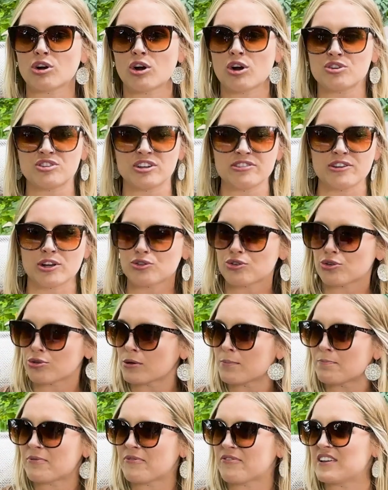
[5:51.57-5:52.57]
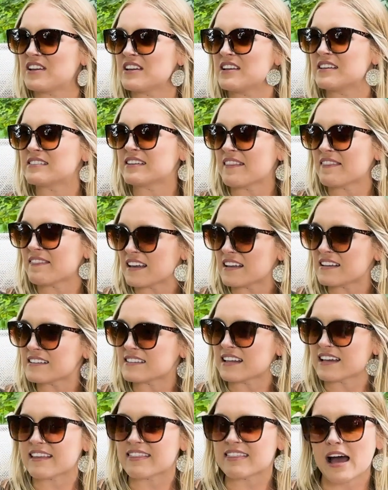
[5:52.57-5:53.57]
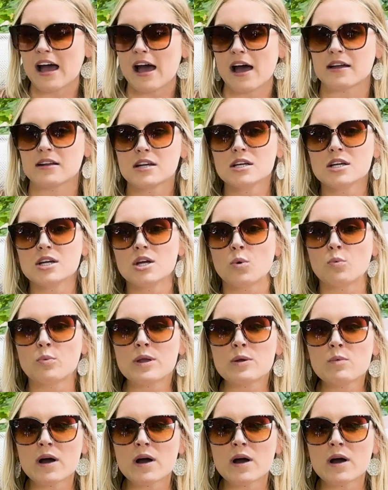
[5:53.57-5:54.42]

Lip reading: charging their trip fees and things like that.